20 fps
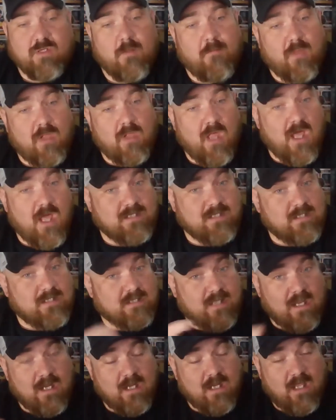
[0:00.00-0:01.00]
Plus,
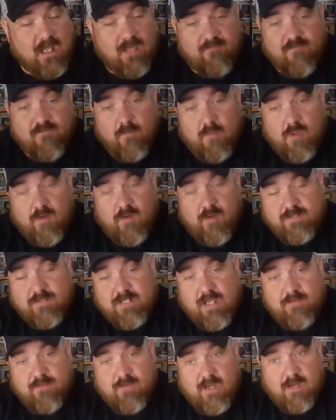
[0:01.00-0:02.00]
Danny from Below Average
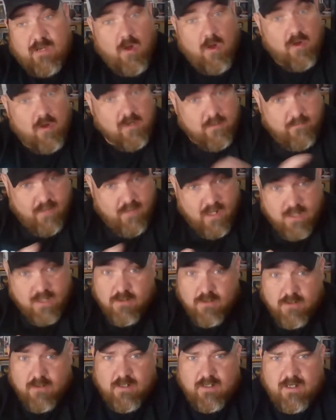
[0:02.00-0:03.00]
Gaming Dad, our
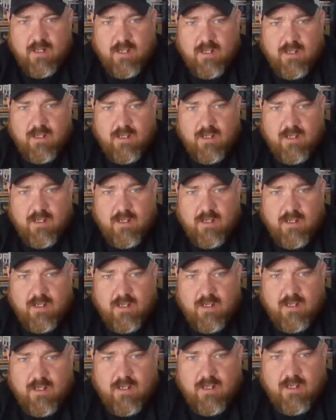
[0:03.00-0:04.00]
competitor today,
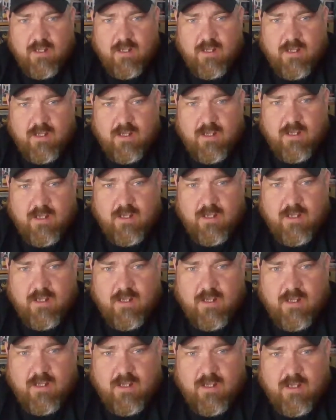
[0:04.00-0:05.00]
gave us $20
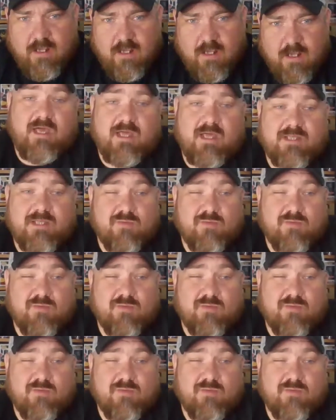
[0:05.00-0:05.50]
to seed that.